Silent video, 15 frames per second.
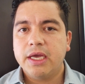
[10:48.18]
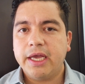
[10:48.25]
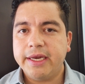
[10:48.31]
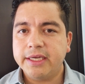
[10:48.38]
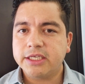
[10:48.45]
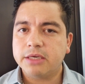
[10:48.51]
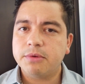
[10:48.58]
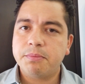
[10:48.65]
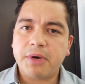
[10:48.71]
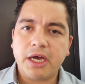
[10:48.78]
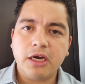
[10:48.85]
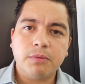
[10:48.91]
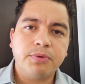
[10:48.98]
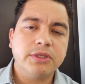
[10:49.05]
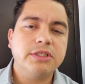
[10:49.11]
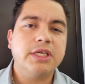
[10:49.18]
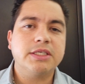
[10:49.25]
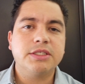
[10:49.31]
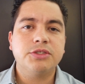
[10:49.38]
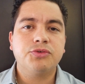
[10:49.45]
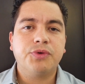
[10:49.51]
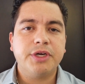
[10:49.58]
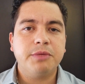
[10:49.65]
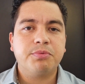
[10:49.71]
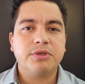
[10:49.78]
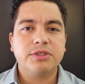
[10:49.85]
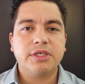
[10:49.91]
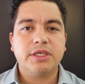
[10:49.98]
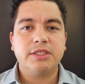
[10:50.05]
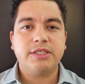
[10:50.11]
Anytime a buyer puts less than
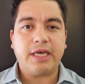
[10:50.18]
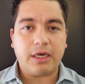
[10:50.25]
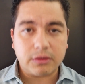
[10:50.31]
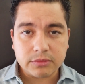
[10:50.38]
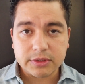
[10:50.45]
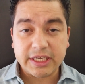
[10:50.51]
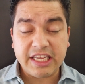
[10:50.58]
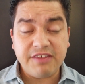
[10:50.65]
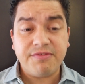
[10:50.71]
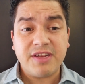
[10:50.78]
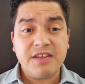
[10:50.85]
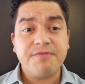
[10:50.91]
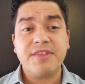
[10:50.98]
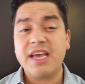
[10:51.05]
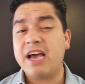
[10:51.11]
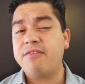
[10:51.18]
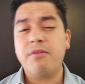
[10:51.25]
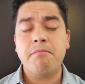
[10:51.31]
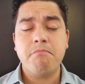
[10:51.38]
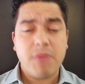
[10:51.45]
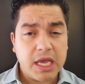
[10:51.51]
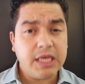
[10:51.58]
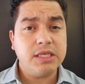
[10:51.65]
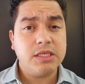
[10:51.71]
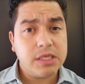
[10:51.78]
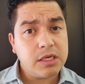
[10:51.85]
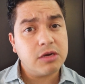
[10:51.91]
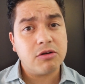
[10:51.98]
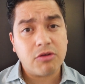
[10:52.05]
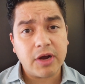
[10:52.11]
20% down, even if they have
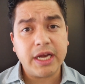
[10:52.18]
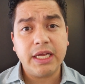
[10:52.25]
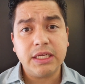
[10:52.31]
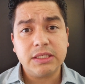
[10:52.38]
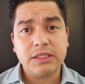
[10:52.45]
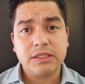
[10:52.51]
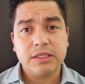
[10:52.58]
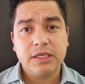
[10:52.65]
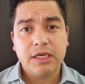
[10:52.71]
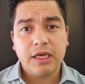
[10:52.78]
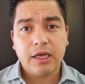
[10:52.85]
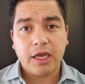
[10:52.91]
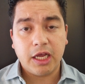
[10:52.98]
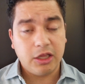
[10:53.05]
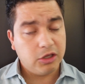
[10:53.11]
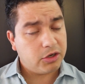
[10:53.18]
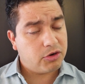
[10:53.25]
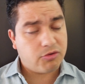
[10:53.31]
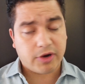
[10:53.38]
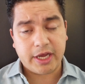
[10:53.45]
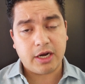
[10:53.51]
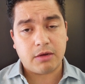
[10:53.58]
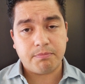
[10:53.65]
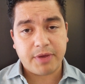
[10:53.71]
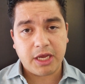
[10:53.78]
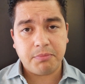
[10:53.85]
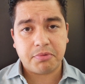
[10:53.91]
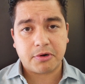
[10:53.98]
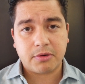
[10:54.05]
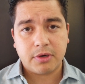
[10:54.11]
amazing credit and look great on
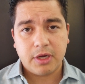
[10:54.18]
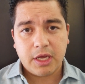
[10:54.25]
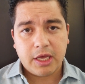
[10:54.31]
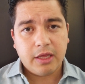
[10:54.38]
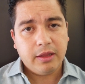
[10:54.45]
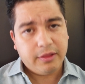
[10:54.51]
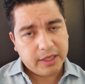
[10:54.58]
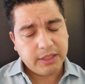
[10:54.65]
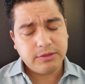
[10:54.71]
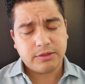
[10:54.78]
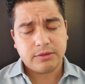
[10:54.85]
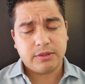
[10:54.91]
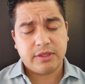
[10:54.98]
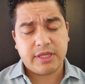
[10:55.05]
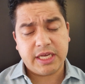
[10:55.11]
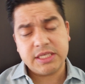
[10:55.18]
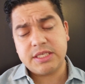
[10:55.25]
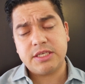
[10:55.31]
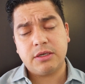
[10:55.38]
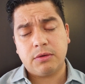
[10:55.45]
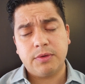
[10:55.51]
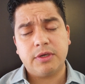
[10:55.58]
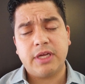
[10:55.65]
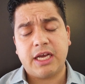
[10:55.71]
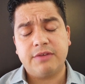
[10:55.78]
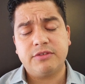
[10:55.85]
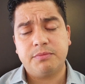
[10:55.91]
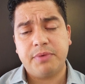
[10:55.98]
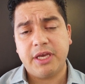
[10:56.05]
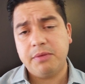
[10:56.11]
paper, they still will
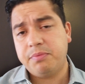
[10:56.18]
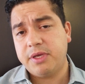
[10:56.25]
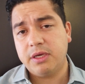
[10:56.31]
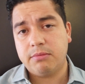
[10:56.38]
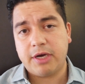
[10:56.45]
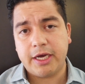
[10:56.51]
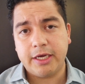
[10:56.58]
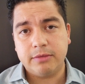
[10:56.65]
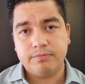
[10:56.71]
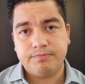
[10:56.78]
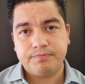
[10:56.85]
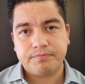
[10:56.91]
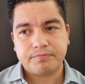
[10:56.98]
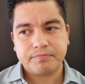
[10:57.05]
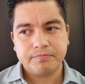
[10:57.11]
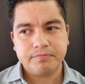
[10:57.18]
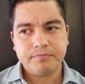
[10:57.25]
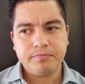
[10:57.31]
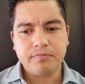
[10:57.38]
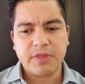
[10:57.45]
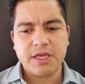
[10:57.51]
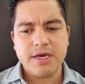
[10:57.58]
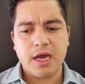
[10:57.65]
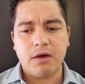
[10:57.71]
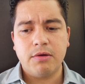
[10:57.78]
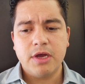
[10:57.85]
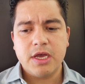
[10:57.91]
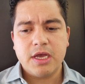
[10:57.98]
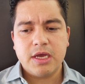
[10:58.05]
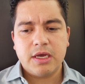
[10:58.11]
have to pay PMI.
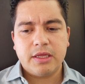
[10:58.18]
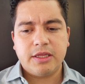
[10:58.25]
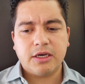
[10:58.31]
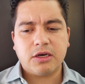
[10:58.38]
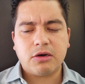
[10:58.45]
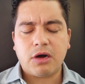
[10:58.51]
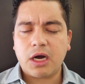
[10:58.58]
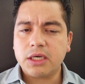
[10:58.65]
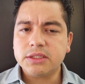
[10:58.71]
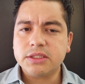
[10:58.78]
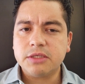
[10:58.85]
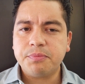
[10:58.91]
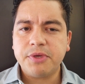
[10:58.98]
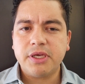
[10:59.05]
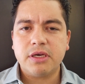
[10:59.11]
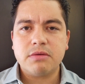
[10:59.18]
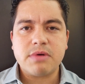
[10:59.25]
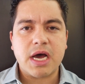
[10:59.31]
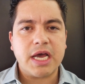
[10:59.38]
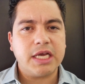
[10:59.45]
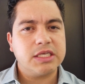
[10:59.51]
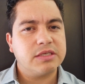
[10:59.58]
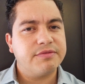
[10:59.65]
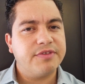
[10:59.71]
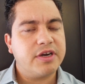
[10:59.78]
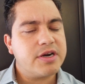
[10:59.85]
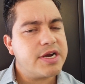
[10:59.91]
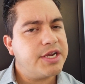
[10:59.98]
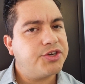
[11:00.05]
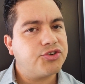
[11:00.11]
Now, the cost to PMI is
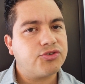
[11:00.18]
very